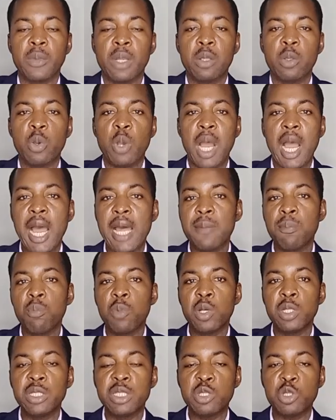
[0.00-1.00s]
You add
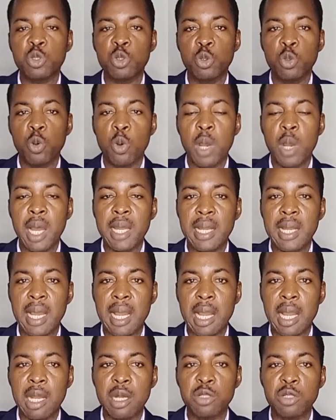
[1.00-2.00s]
money to your ad
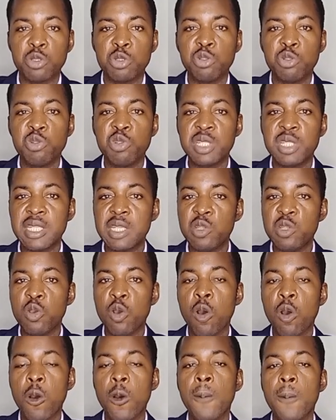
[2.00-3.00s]
account using
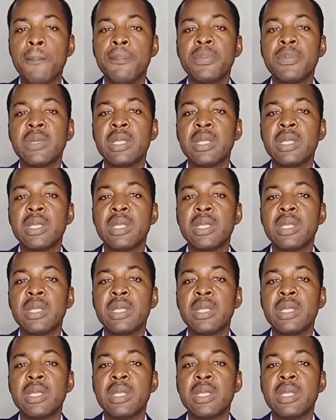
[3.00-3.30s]
your